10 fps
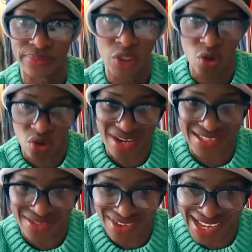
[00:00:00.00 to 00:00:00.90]
God has
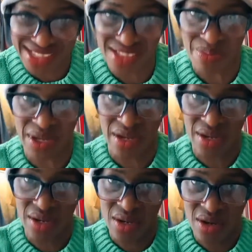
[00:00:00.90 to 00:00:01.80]
raised me
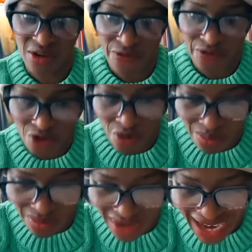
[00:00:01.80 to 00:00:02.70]

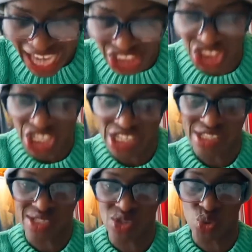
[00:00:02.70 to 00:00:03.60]
from
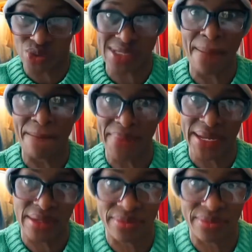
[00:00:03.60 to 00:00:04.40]
ashes to somebody.